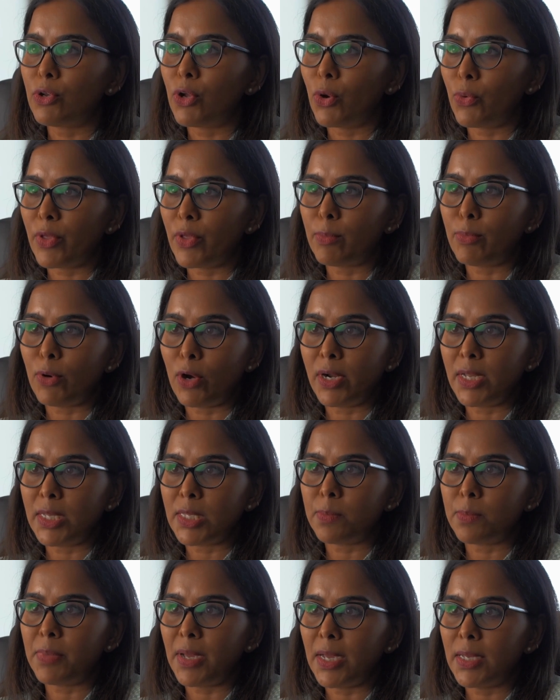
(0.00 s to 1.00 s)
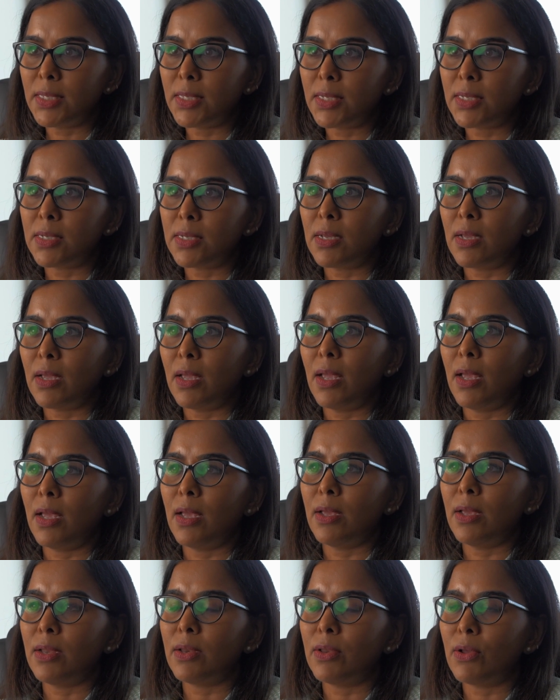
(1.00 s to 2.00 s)
know their bodies best
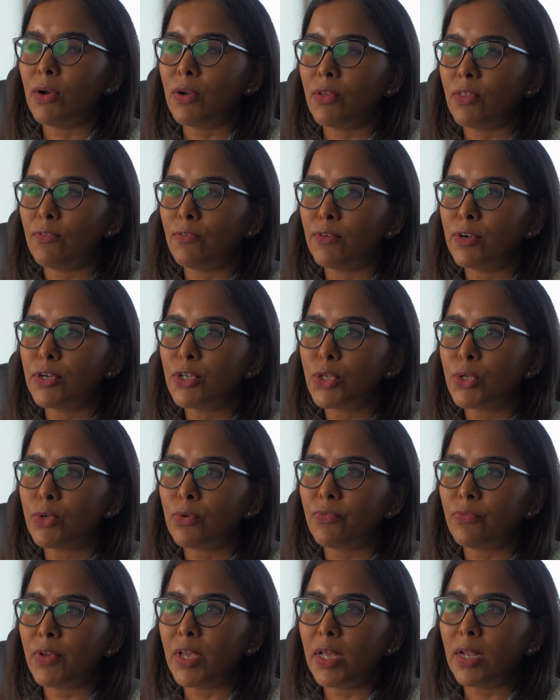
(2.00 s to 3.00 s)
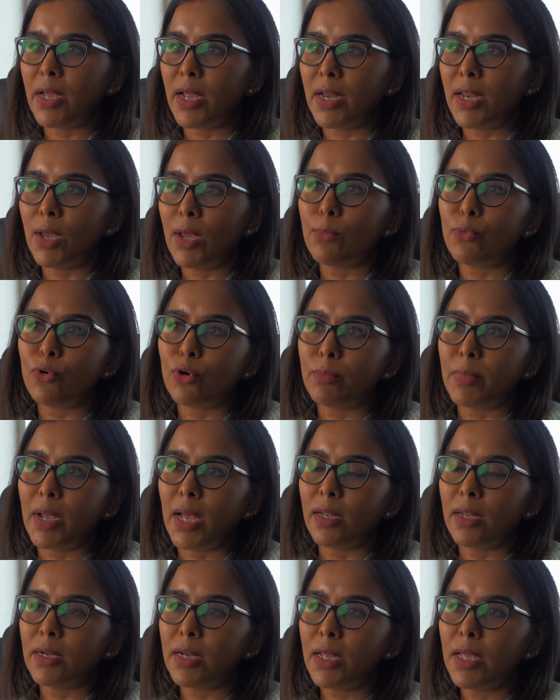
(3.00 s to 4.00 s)
and are the first to feel any
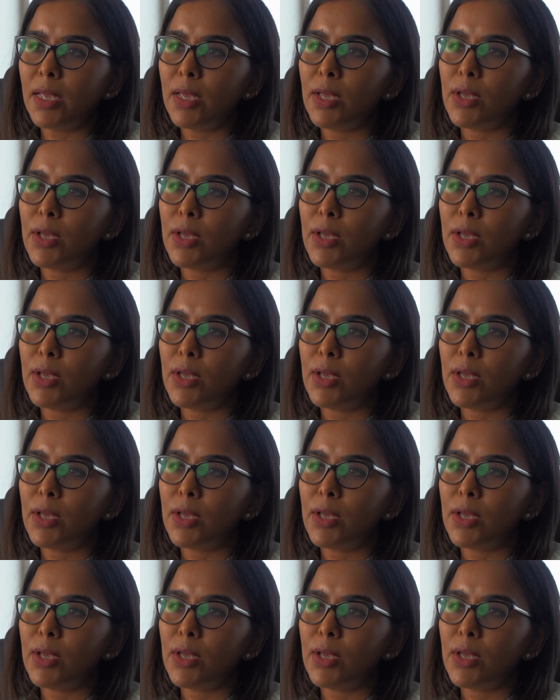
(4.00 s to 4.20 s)
abnormality.